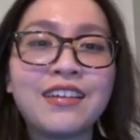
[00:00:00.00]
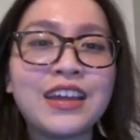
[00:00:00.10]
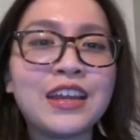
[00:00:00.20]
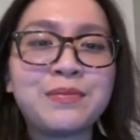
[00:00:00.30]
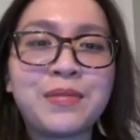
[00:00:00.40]

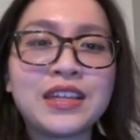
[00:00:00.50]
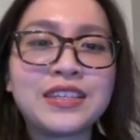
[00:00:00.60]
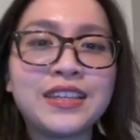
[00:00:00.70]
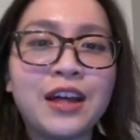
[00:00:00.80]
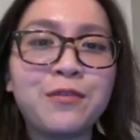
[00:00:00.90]
in
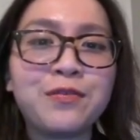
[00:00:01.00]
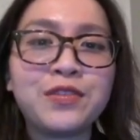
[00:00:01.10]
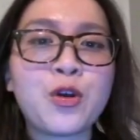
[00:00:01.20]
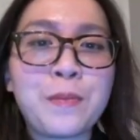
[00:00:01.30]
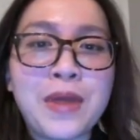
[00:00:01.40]
myself,
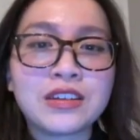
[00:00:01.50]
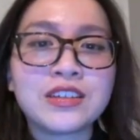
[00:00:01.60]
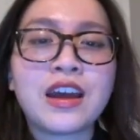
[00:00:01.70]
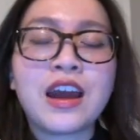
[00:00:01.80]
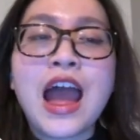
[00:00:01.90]
no
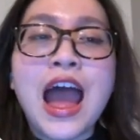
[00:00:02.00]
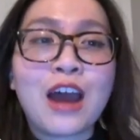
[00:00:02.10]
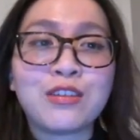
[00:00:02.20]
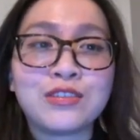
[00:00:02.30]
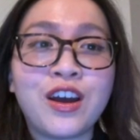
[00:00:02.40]
matter
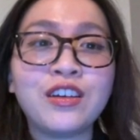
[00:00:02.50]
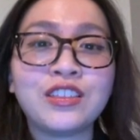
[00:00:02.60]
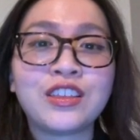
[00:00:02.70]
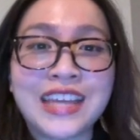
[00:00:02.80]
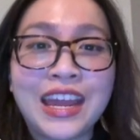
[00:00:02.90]
how dark
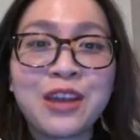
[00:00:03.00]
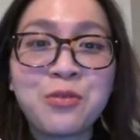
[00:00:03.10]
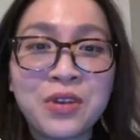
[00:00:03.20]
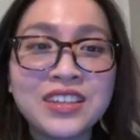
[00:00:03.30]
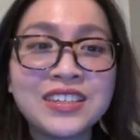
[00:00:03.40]
the day
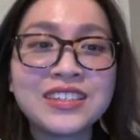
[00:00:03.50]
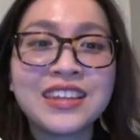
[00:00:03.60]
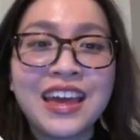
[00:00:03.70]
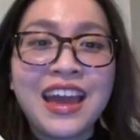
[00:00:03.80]
was,